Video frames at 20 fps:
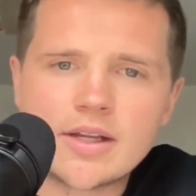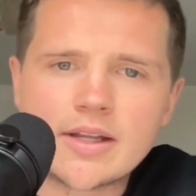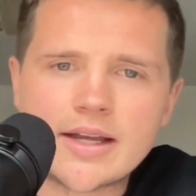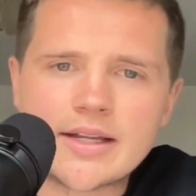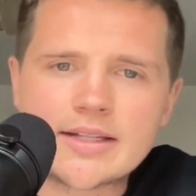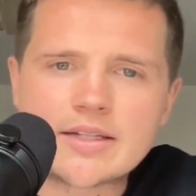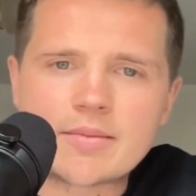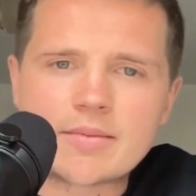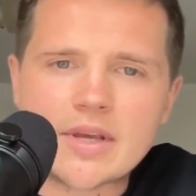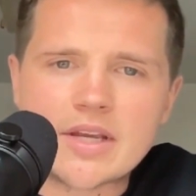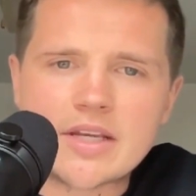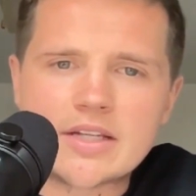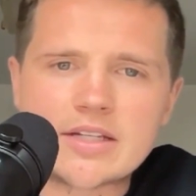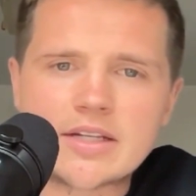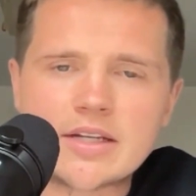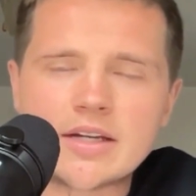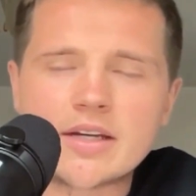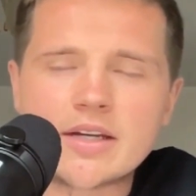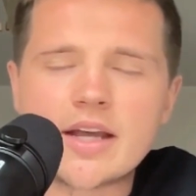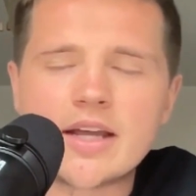That's
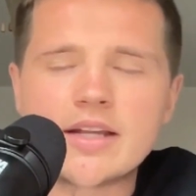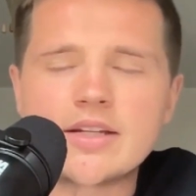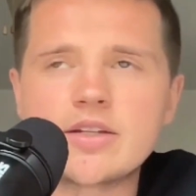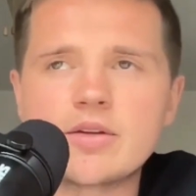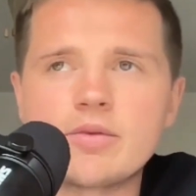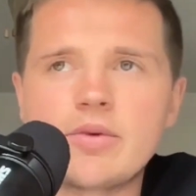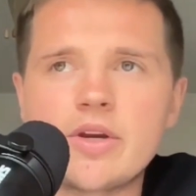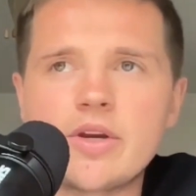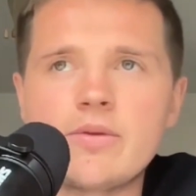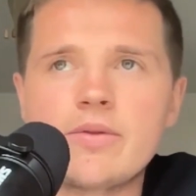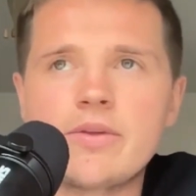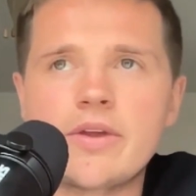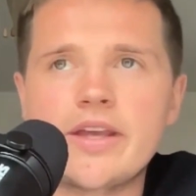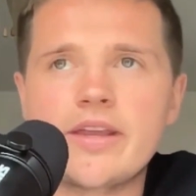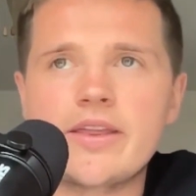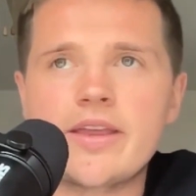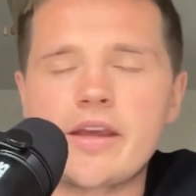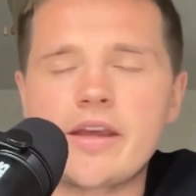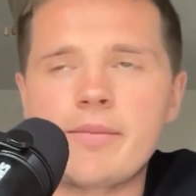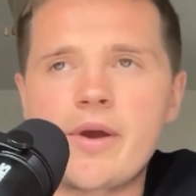amazing. And so when you
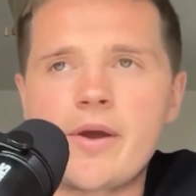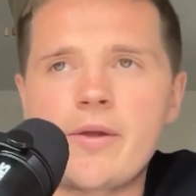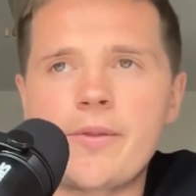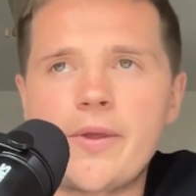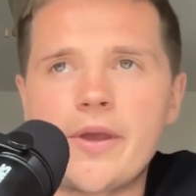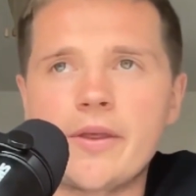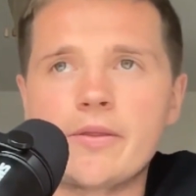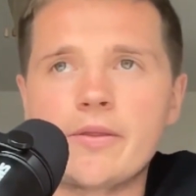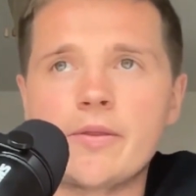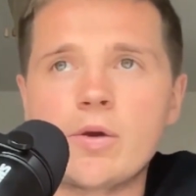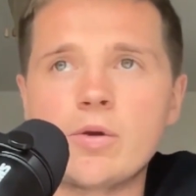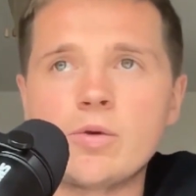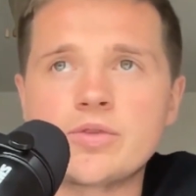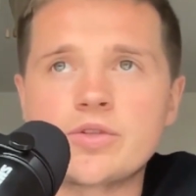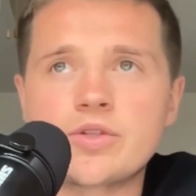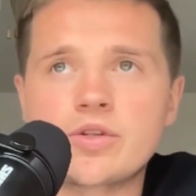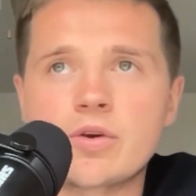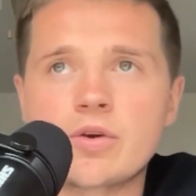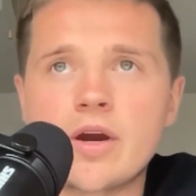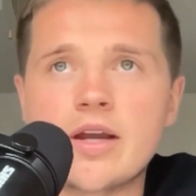like think about like
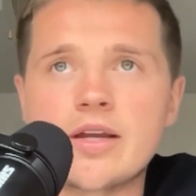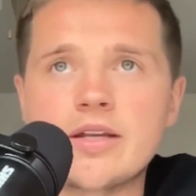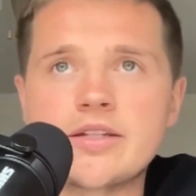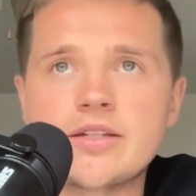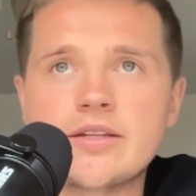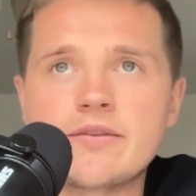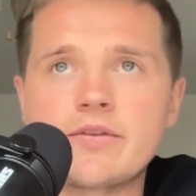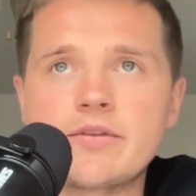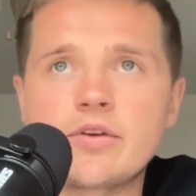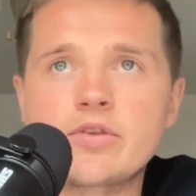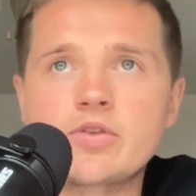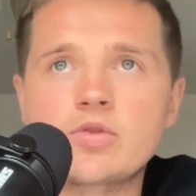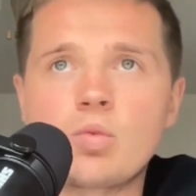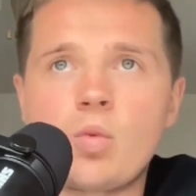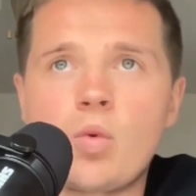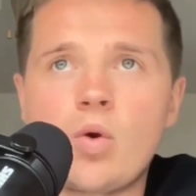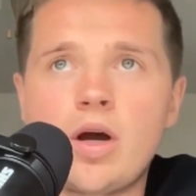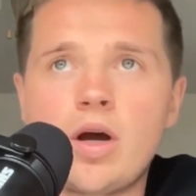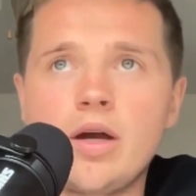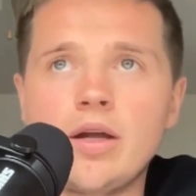those traits, if there's
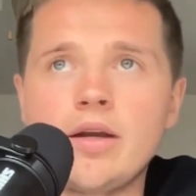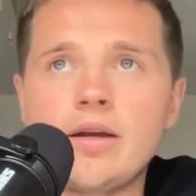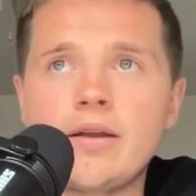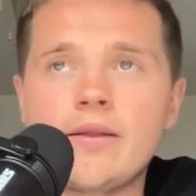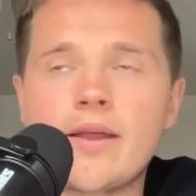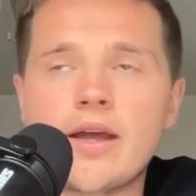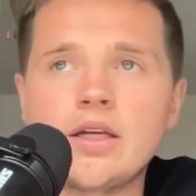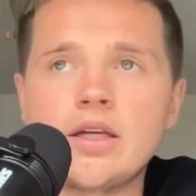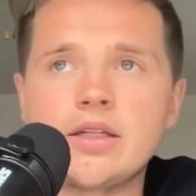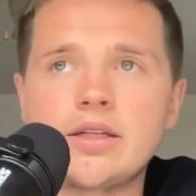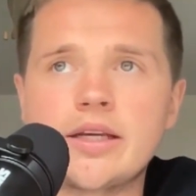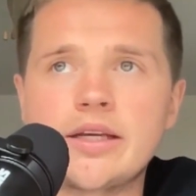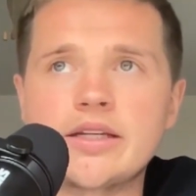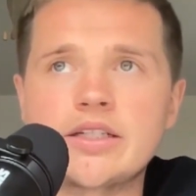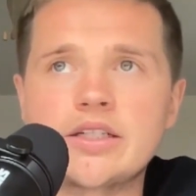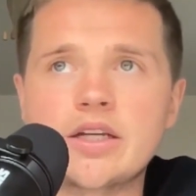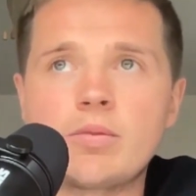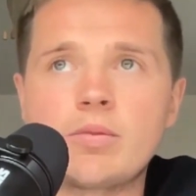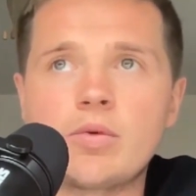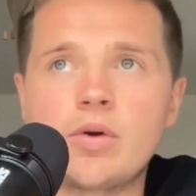one that you think
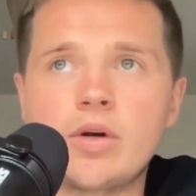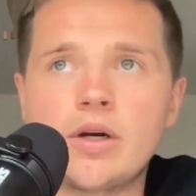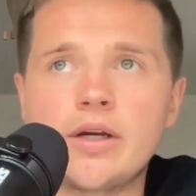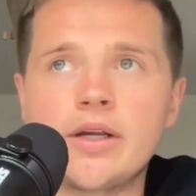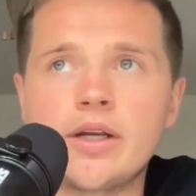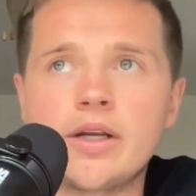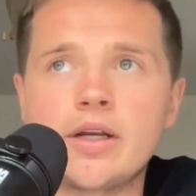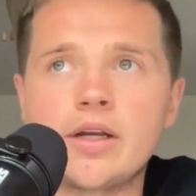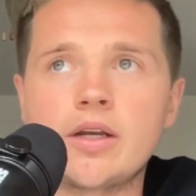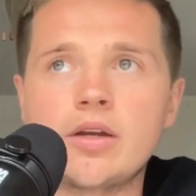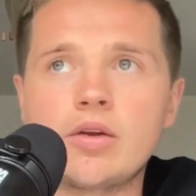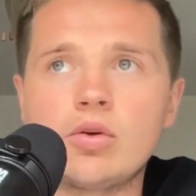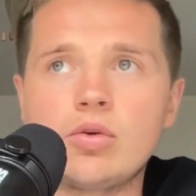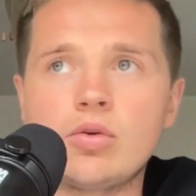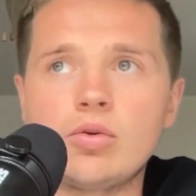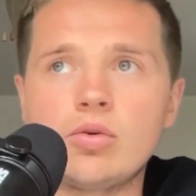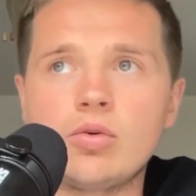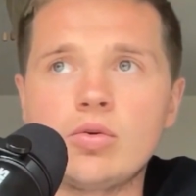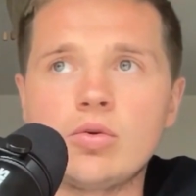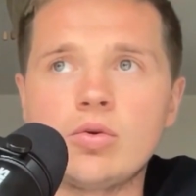someone
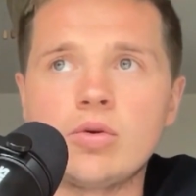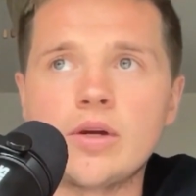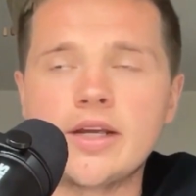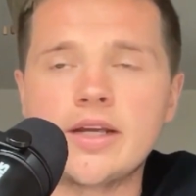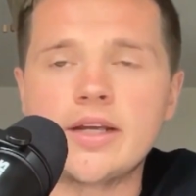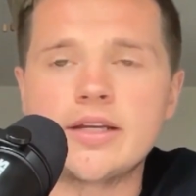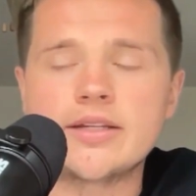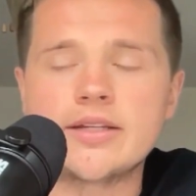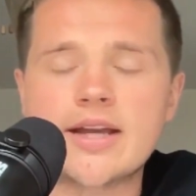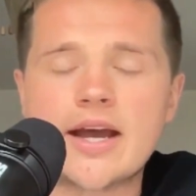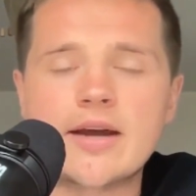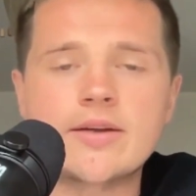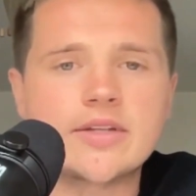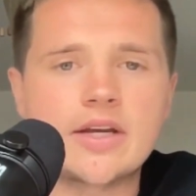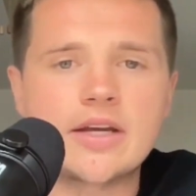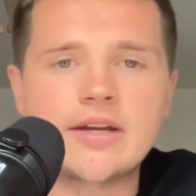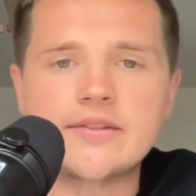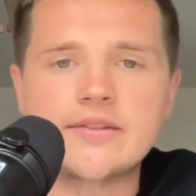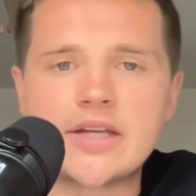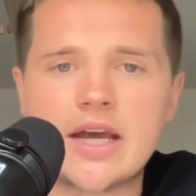who is
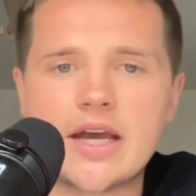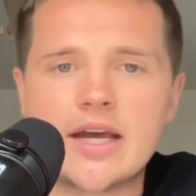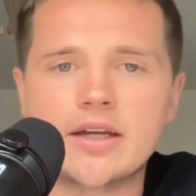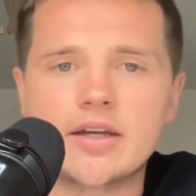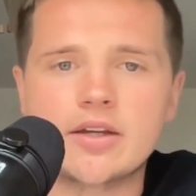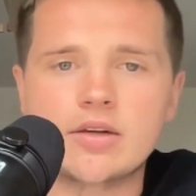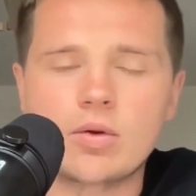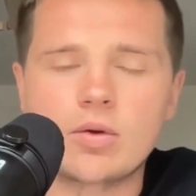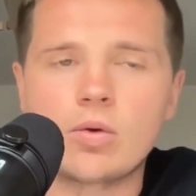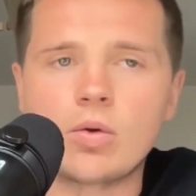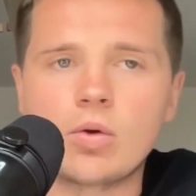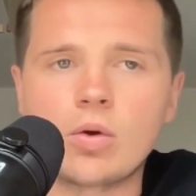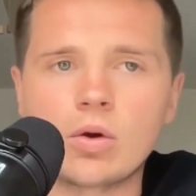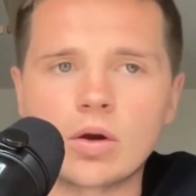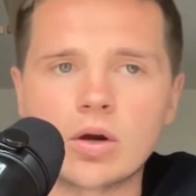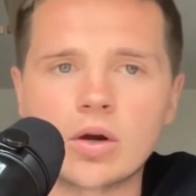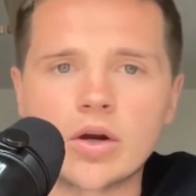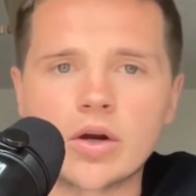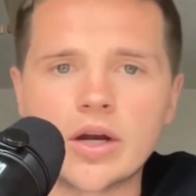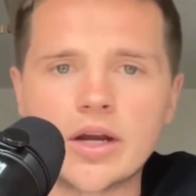outside of tech
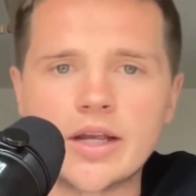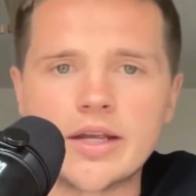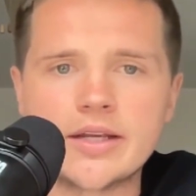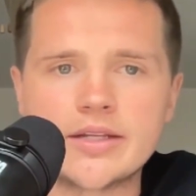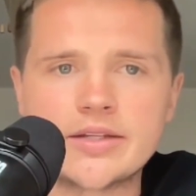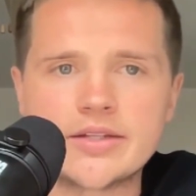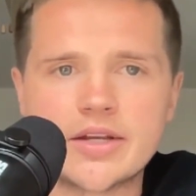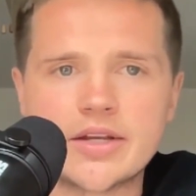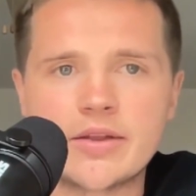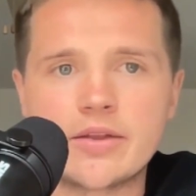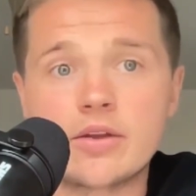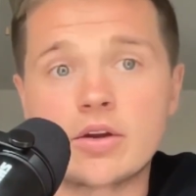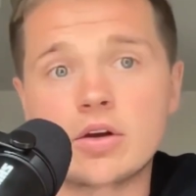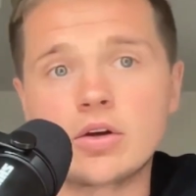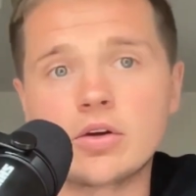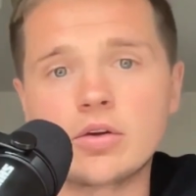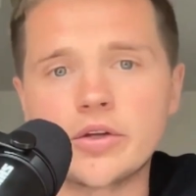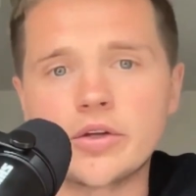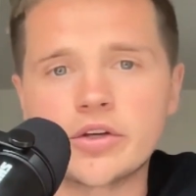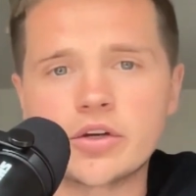or is in their
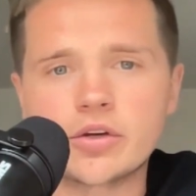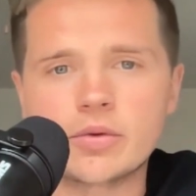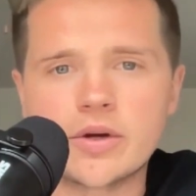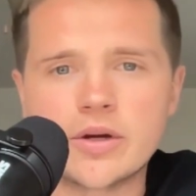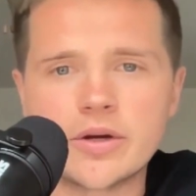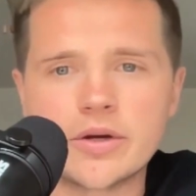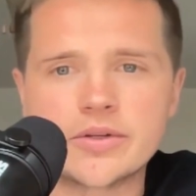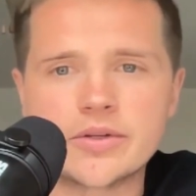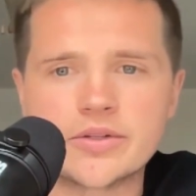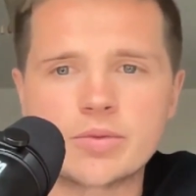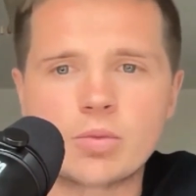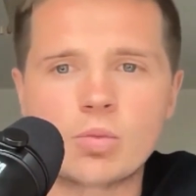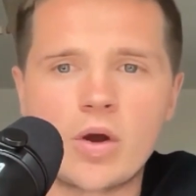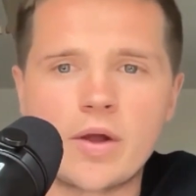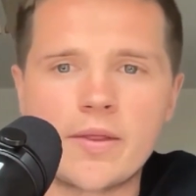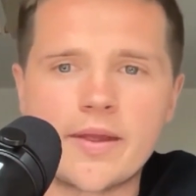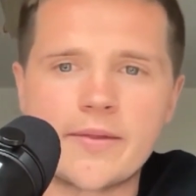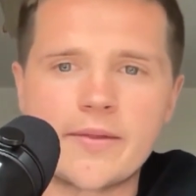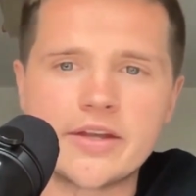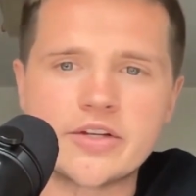early careers,
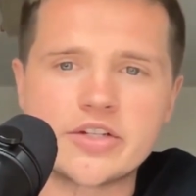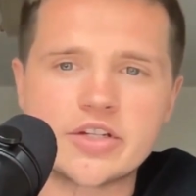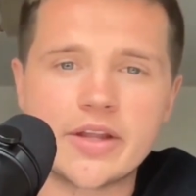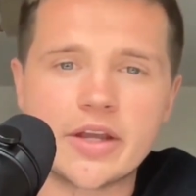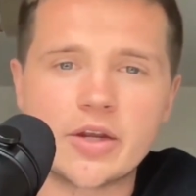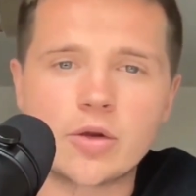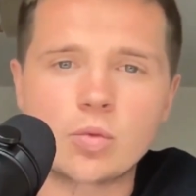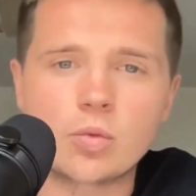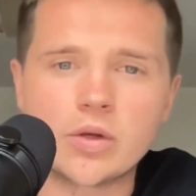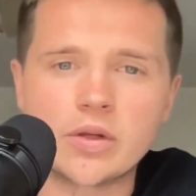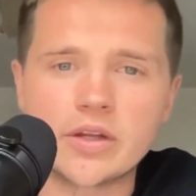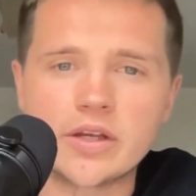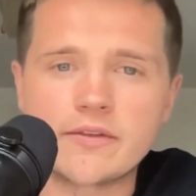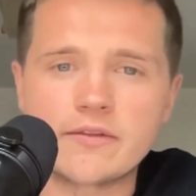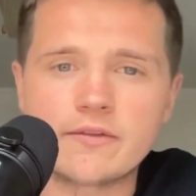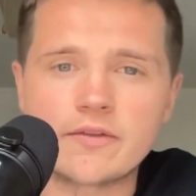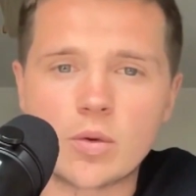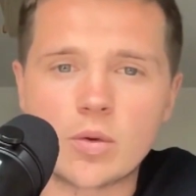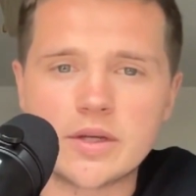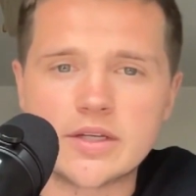one that they should like really
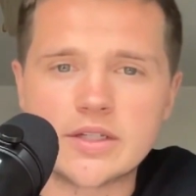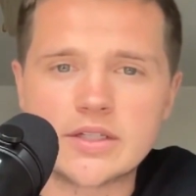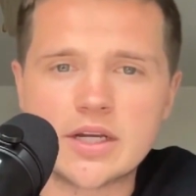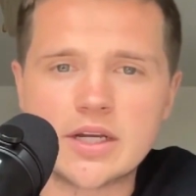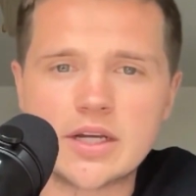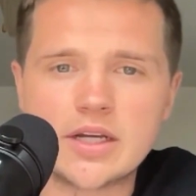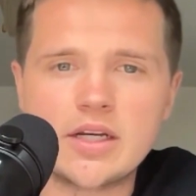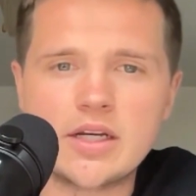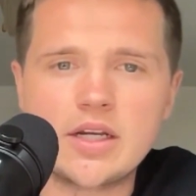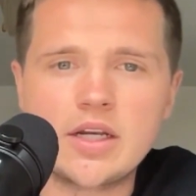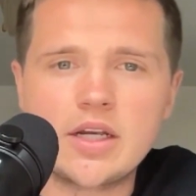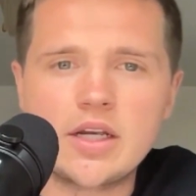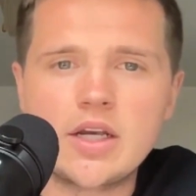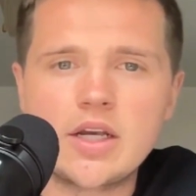focus on,